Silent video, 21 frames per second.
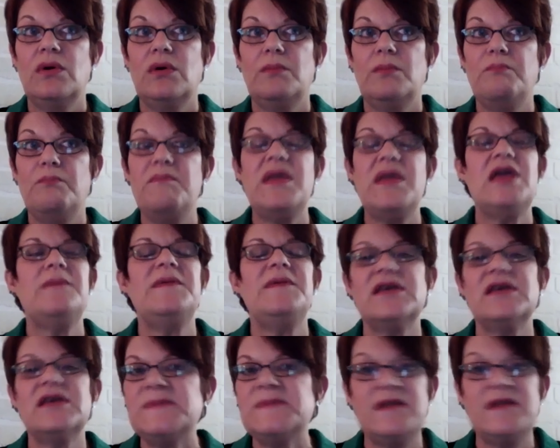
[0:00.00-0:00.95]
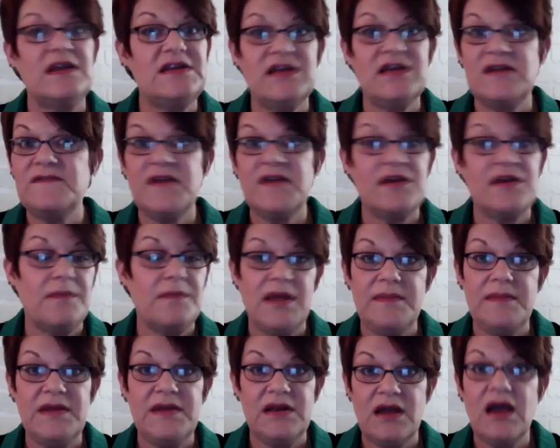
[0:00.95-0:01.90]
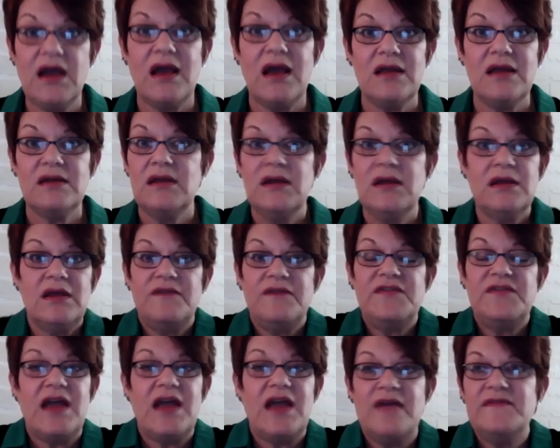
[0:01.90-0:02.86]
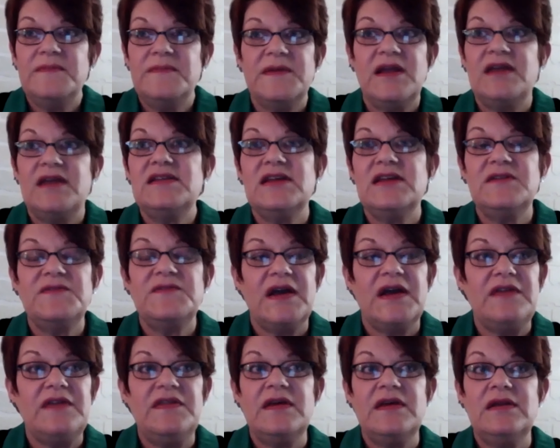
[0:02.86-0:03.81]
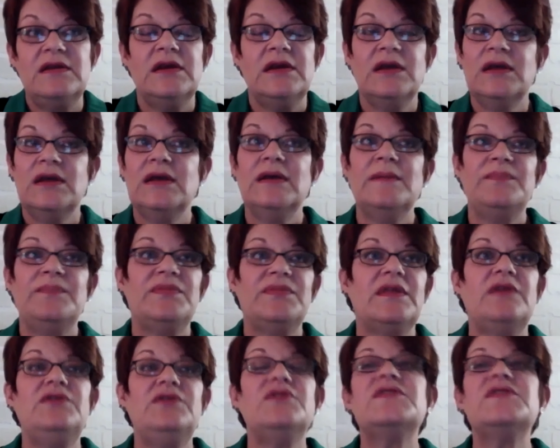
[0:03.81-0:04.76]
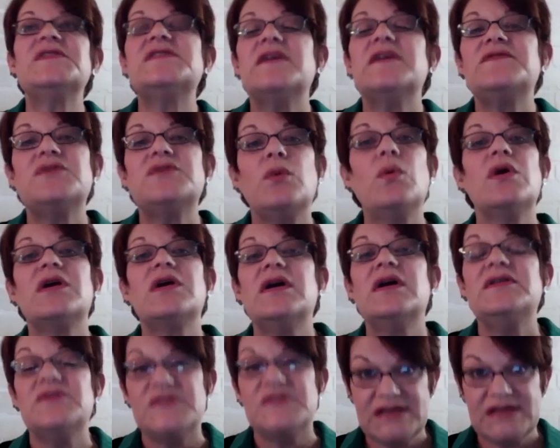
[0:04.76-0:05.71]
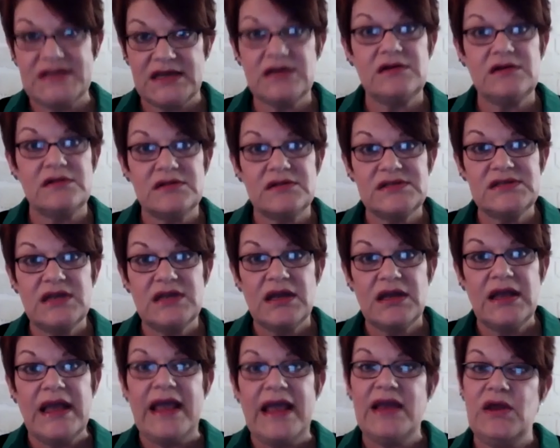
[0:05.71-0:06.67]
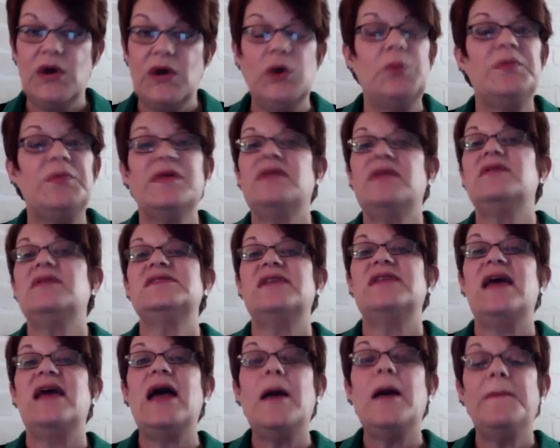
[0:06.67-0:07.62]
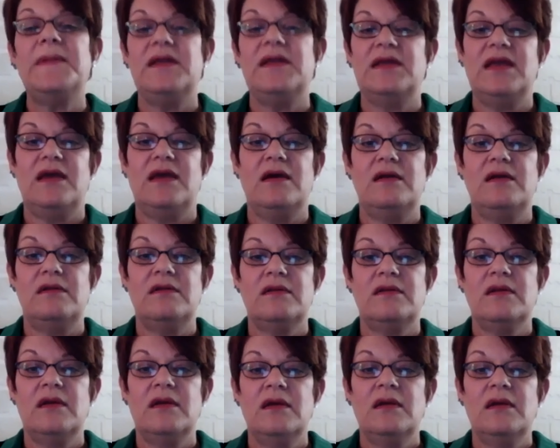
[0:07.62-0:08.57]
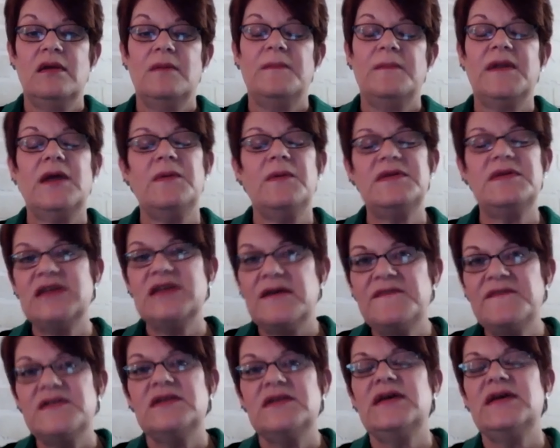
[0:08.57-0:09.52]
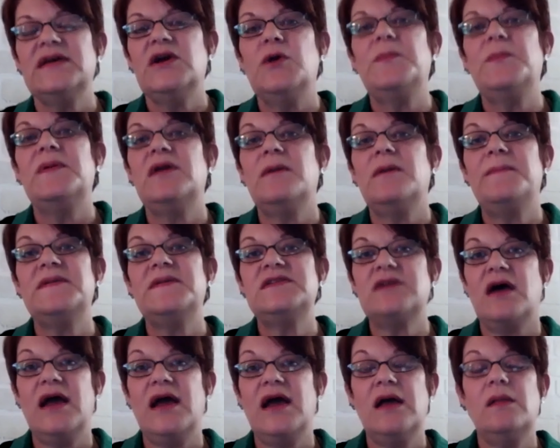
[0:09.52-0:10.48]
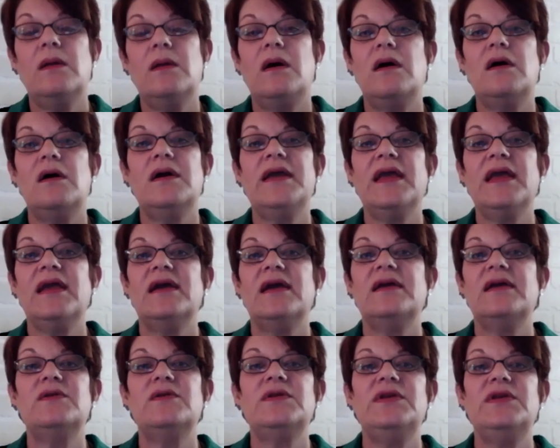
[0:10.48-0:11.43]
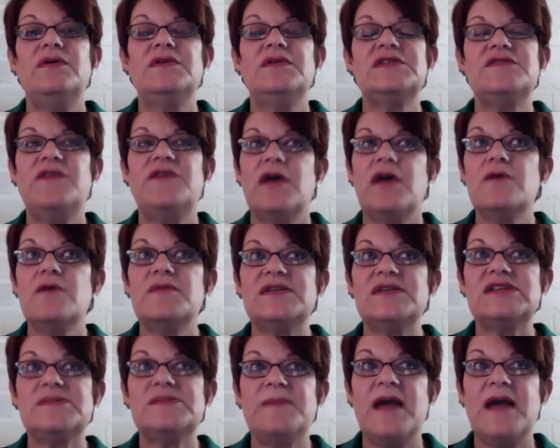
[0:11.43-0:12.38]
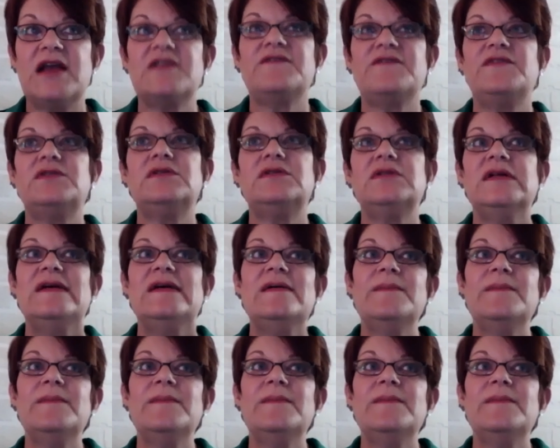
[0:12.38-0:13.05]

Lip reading: maybe has been identified or maybe not. If they haven't been identified, then you just have to work on your skills and hope that it doesn't happen again. But I would definitely open up a dialogue and use very respectful,